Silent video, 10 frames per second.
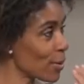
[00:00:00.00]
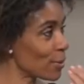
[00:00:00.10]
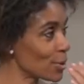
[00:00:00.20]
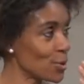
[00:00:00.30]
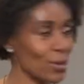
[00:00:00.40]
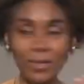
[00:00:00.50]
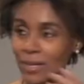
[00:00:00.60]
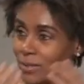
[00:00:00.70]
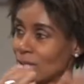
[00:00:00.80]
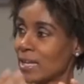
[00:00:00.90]
coach
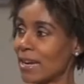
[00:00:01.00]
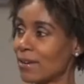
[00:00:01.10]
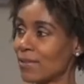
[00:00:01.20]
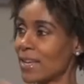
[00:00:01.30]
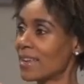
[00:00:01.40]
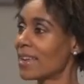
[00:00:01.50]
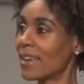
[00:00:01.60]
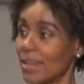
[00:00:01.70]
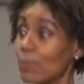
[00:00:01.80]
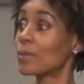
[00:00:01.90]
took took care of it,
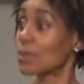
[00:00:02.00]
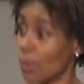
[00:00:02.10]
and it was